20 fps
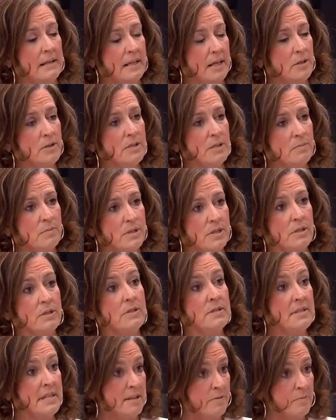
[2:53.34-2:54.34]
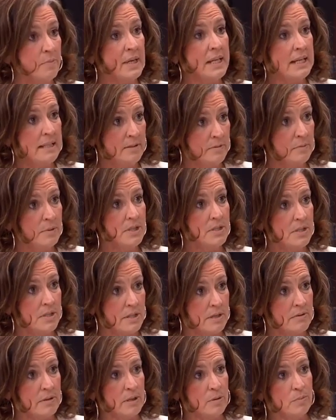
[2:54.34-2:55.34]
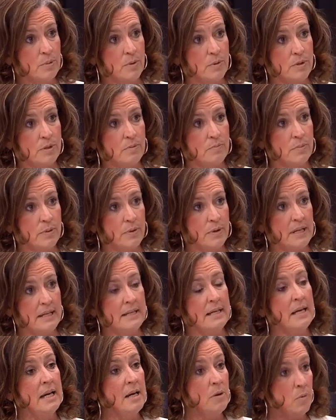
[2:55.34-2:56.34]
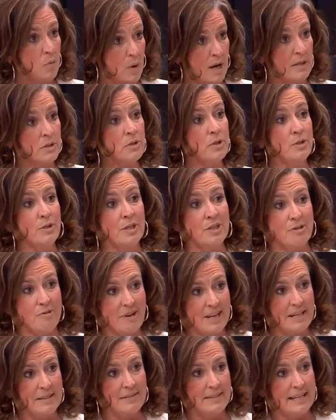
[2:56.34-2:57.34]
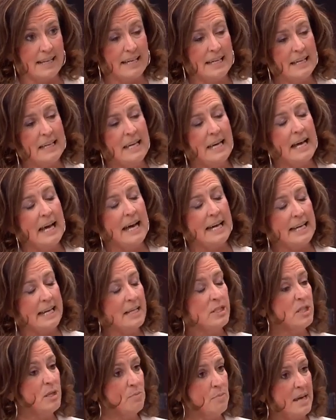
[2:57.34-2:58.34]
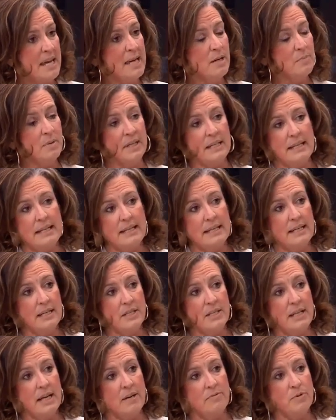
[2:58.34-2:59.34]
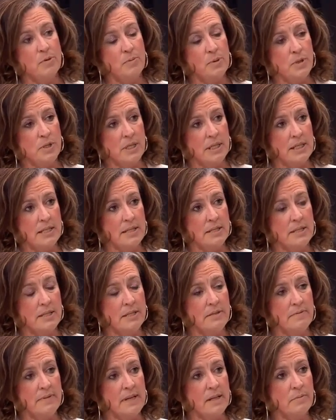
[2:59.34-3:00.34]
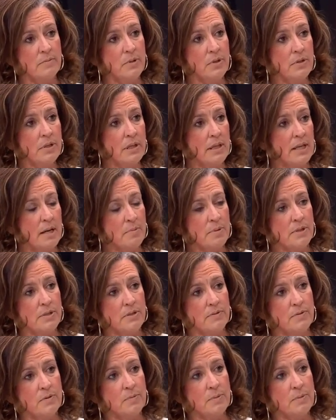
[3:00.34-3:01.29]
allows them to save money, which is a really important point, whilst doing the right thing, and actually make money and actually have opportunities to develop new collaborative